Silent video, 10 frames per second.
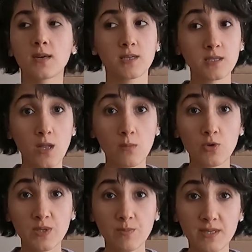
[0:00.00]
in
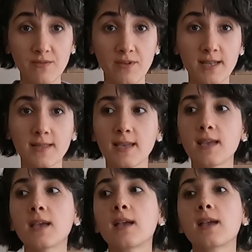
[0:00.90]
Istanbul specifically,